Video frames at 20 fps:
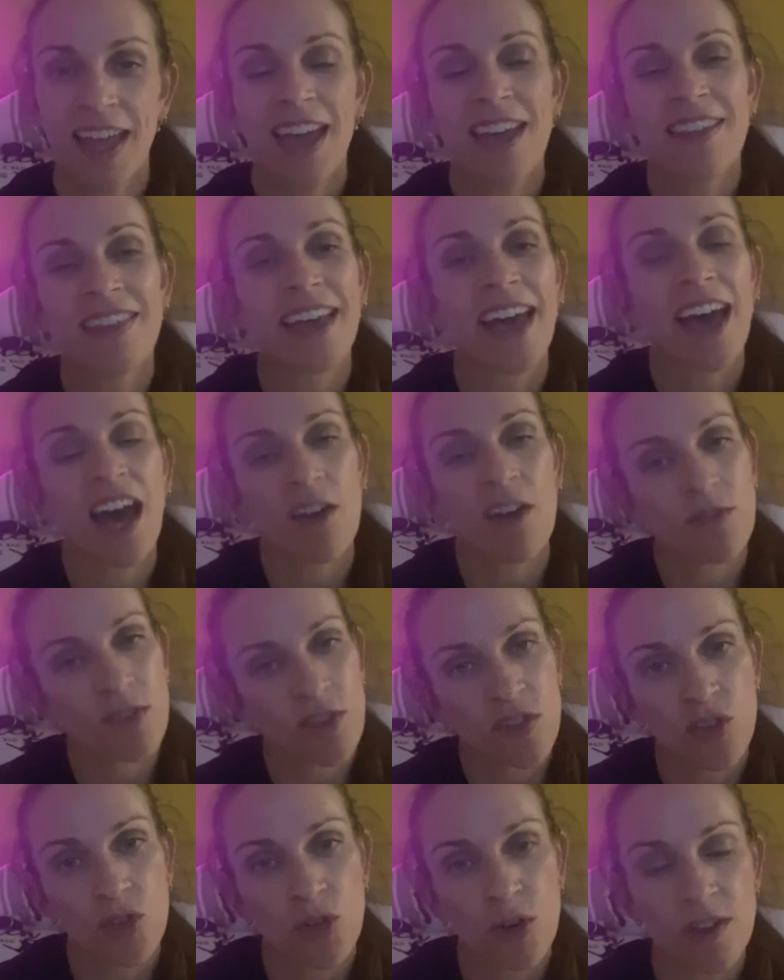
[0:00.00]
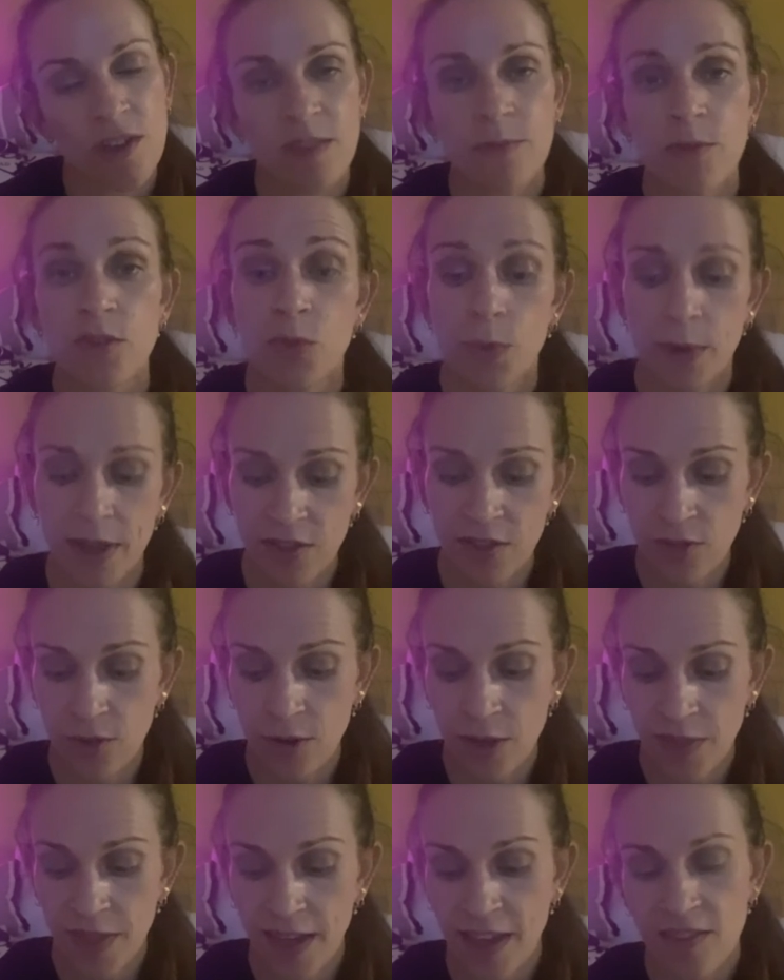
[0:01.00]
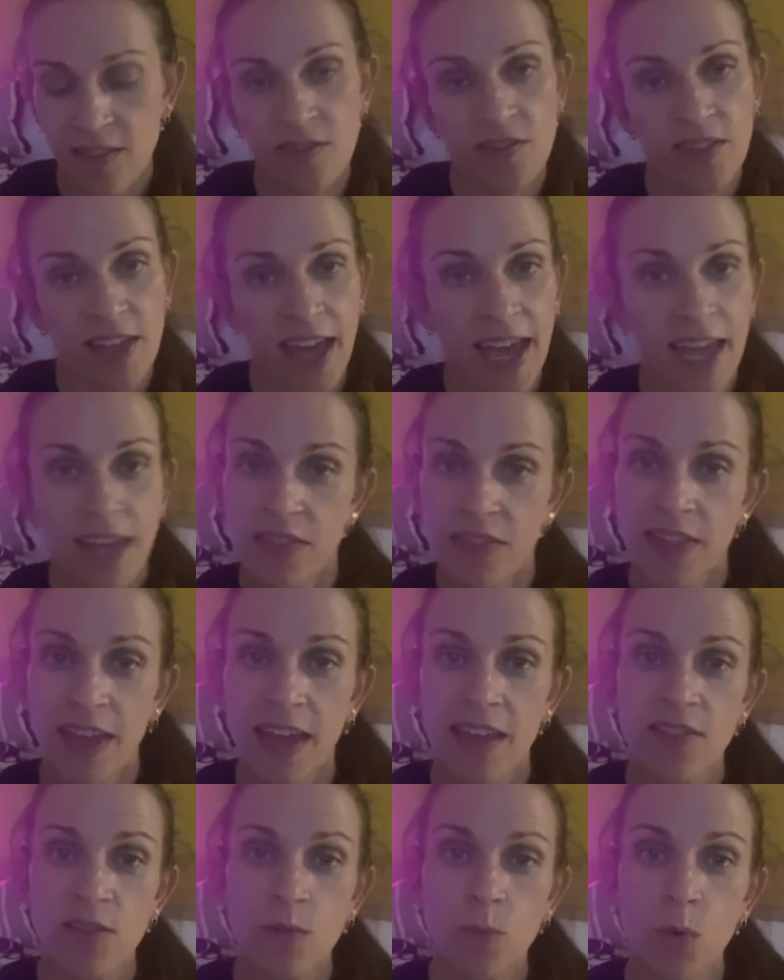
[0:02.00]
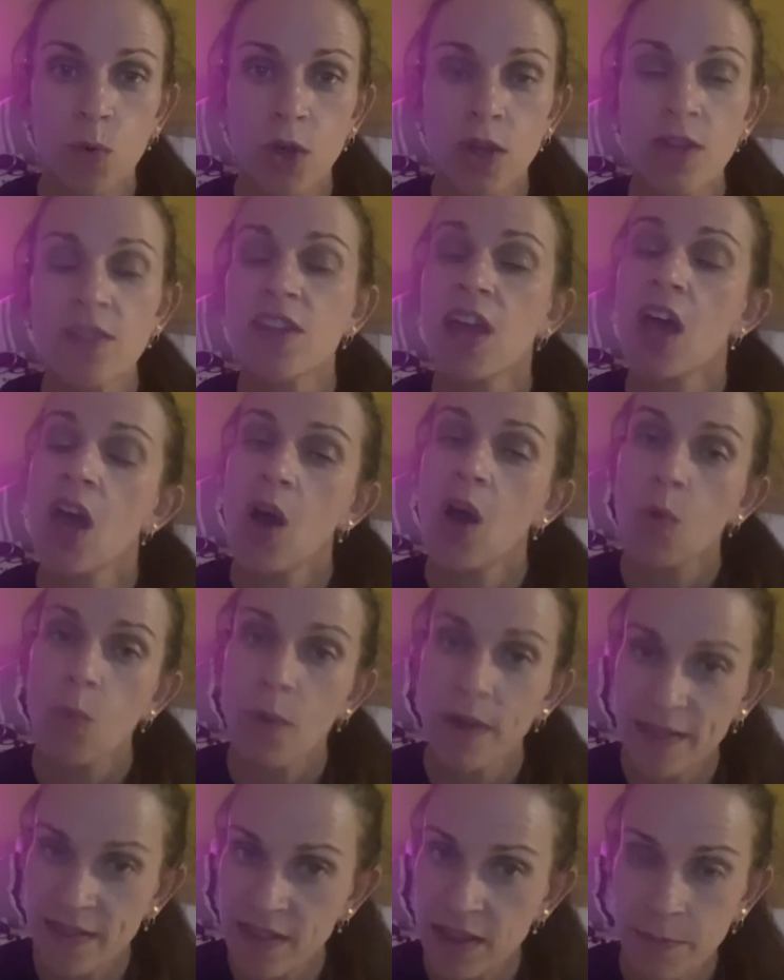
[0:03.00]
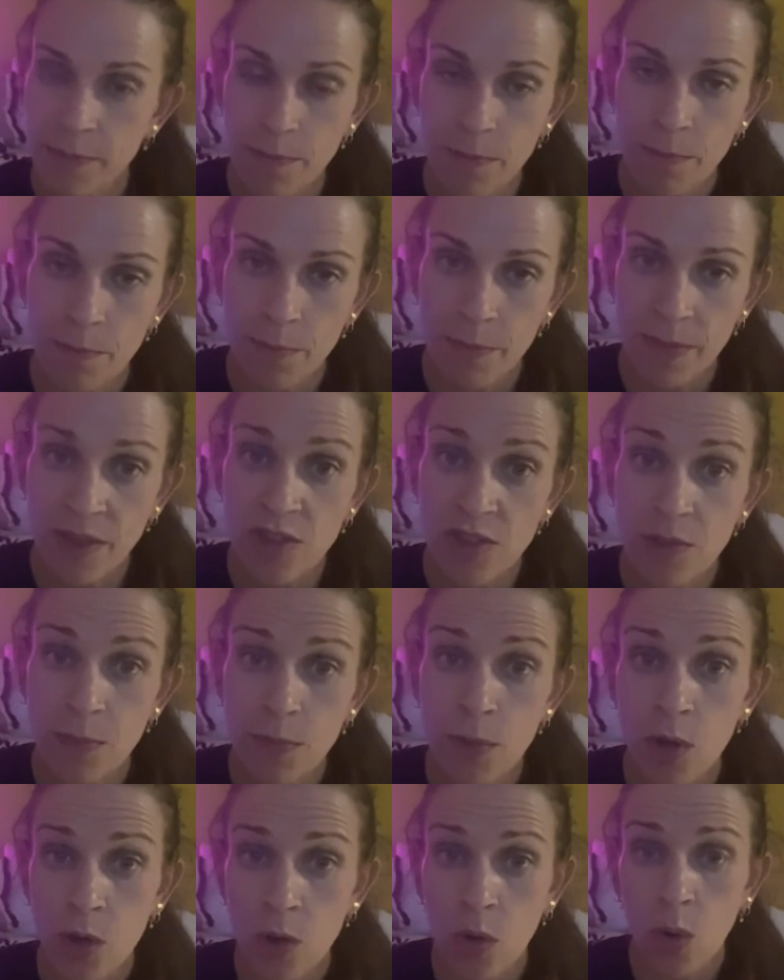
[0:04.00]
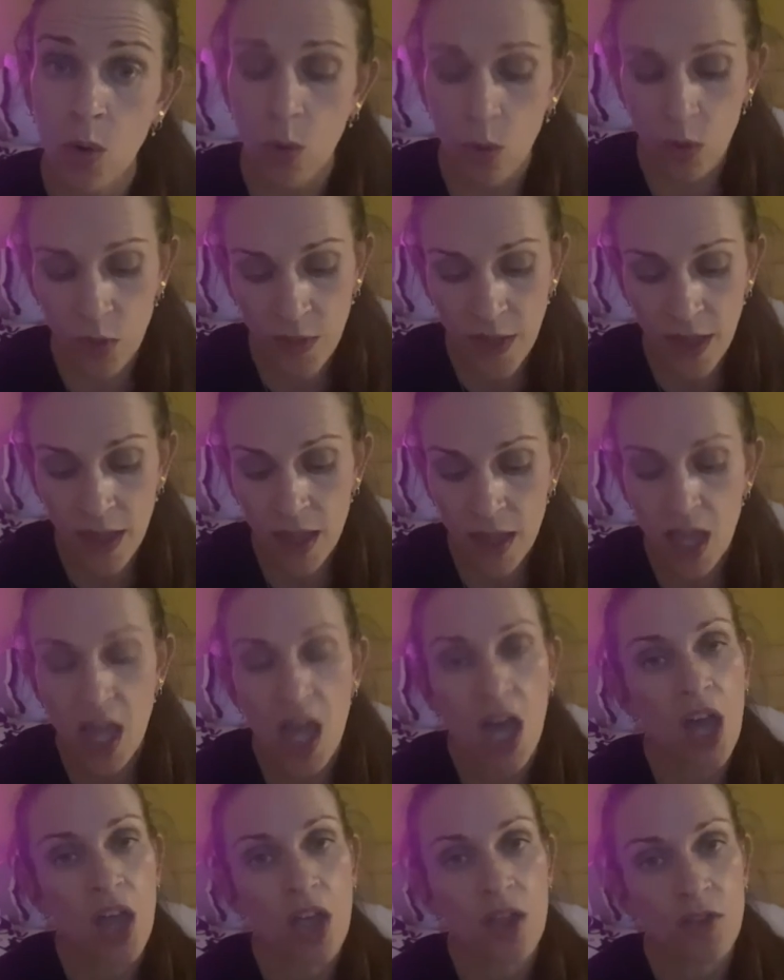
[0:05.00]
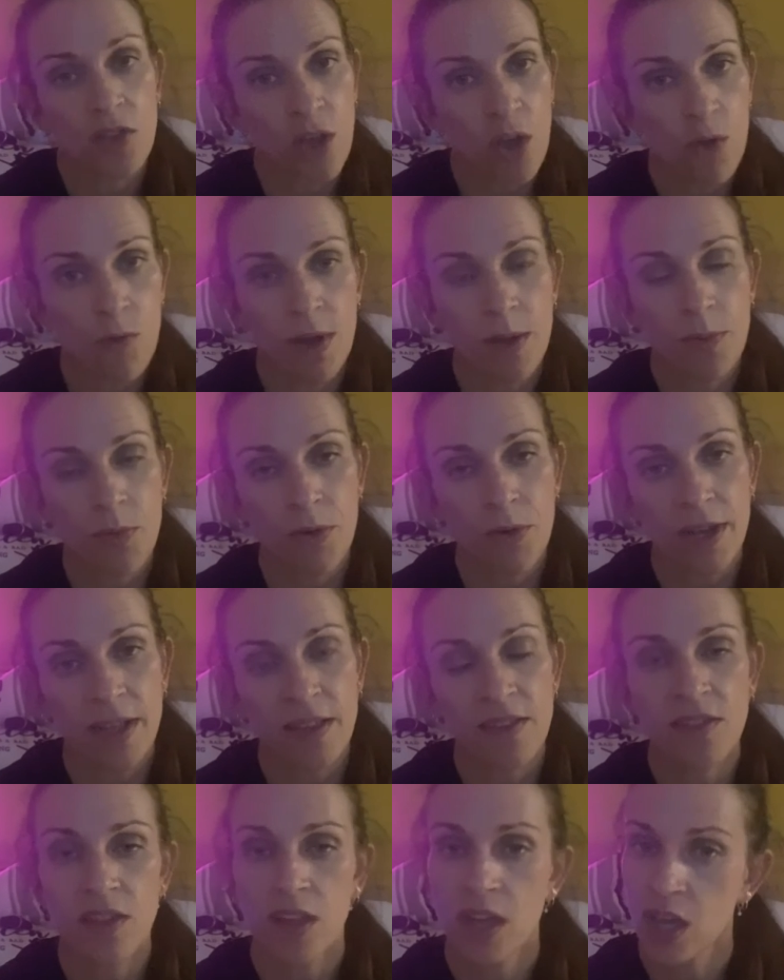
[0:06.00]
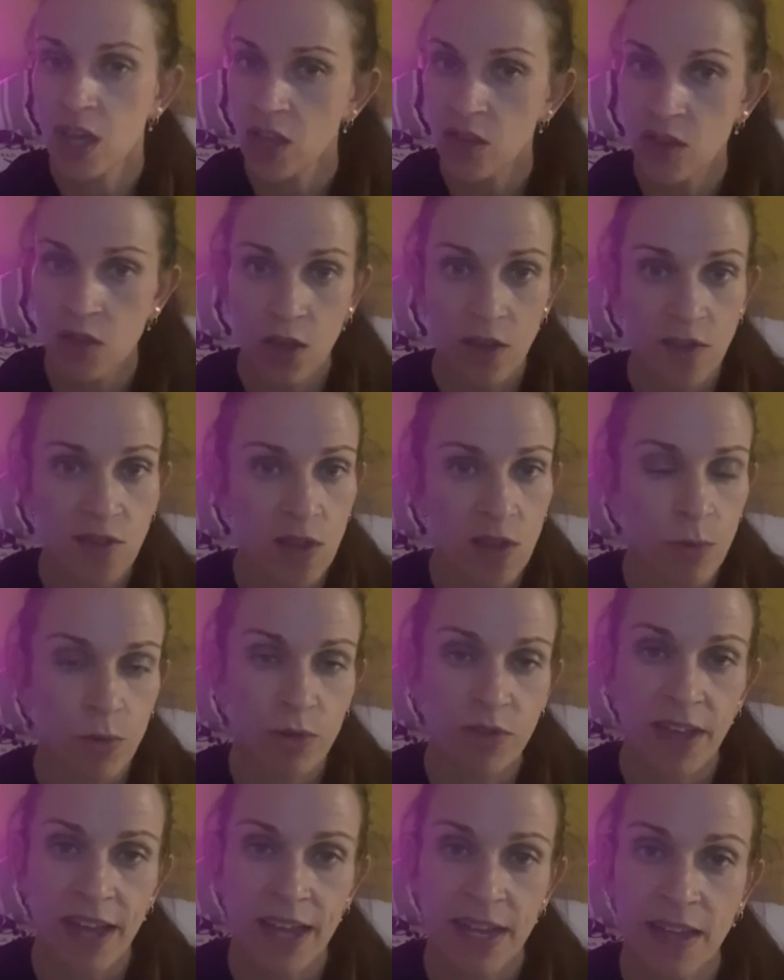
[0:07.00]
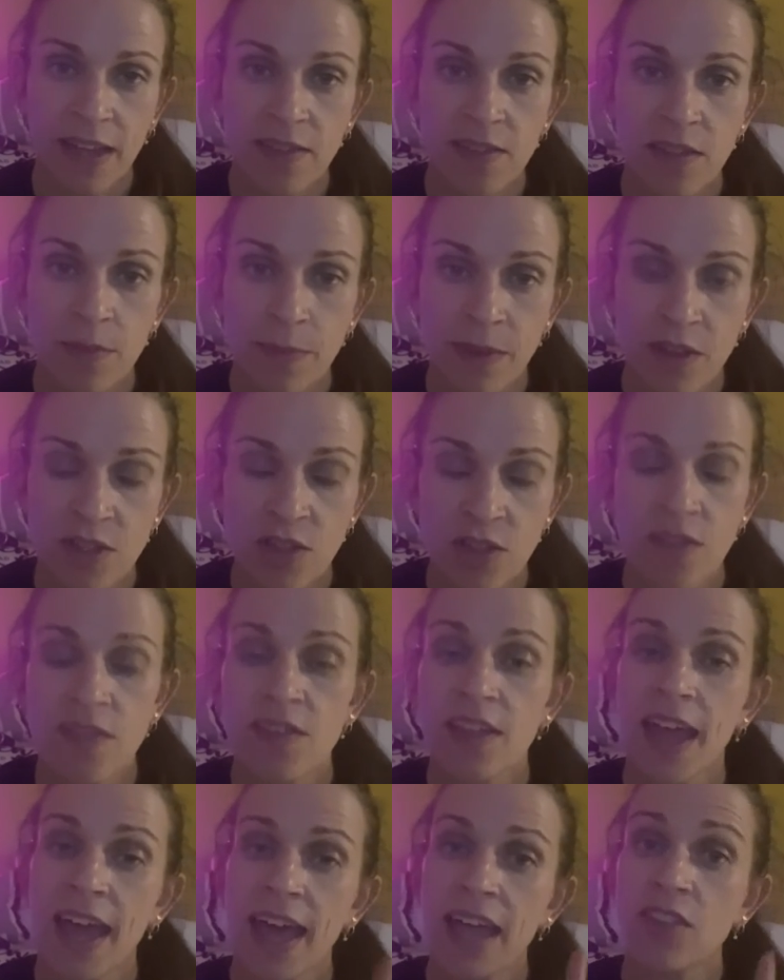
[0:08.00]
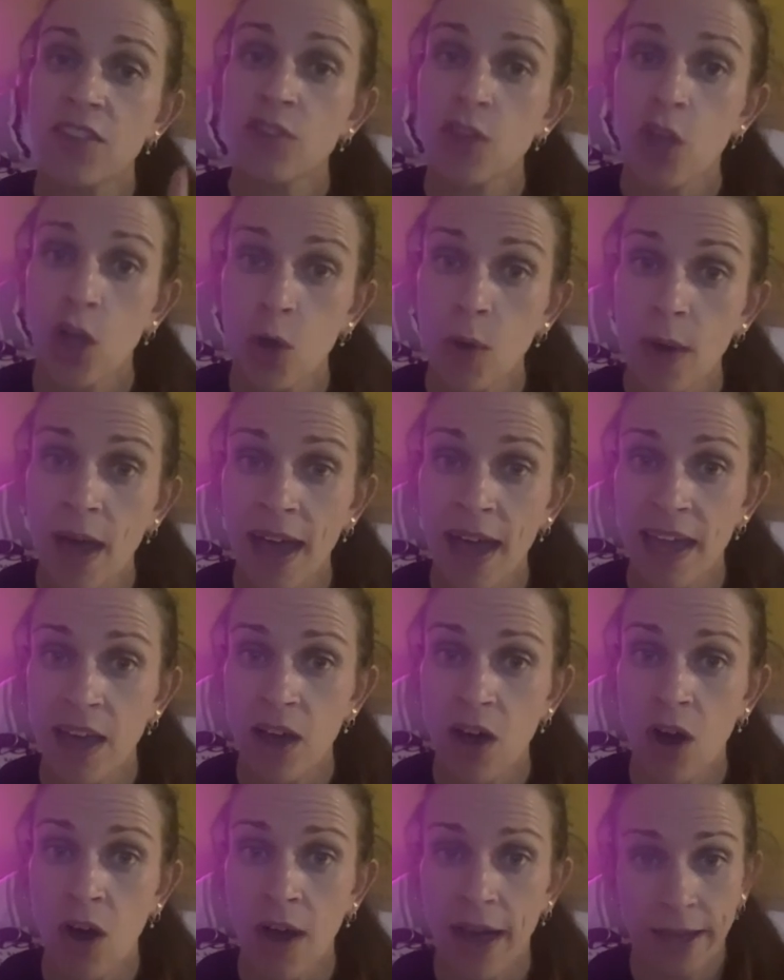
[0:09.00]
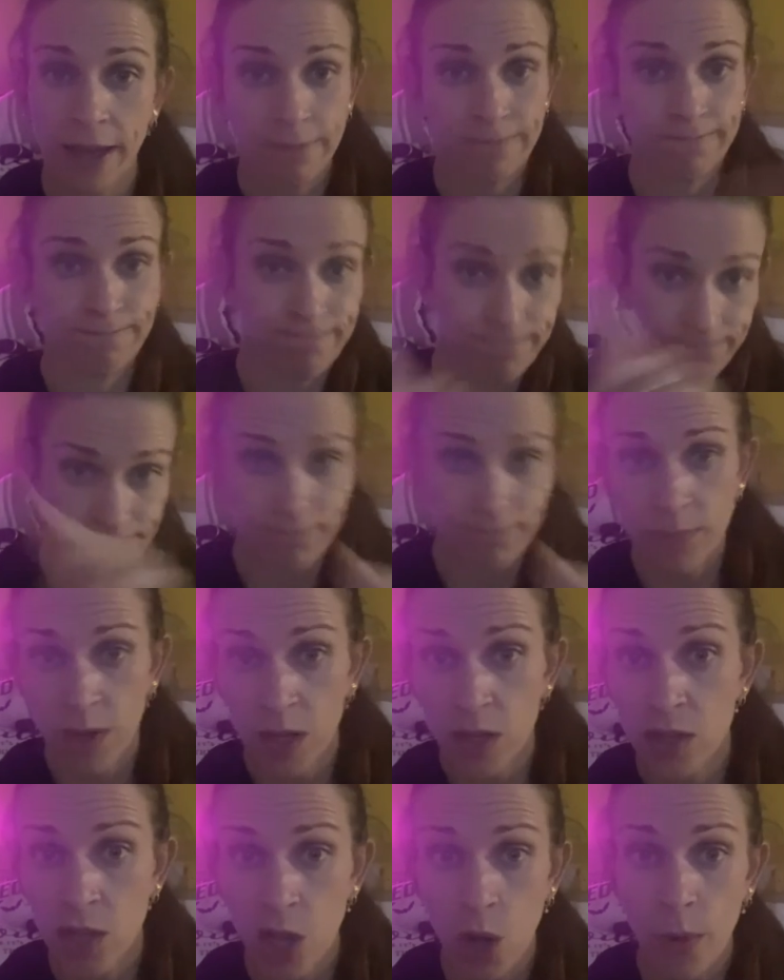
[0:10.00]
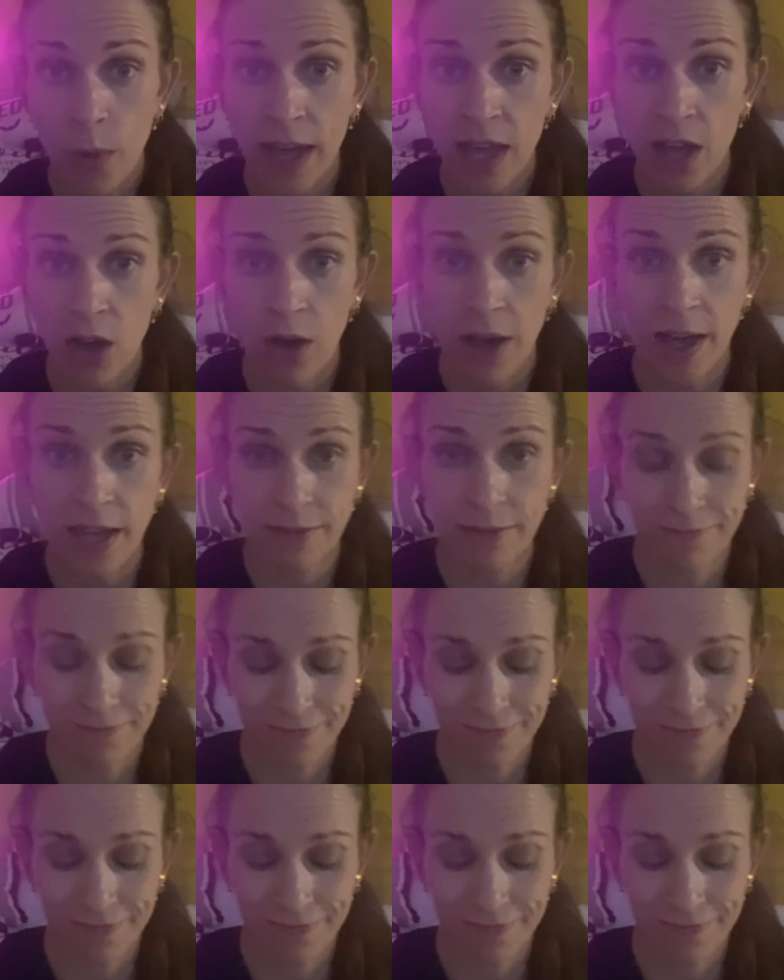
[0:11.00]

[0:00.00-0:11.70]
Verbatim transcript: Their after stories are between 2000 to 8000 words, one submission per author, no reprints, no simultaneous submissions and no AI. No AI.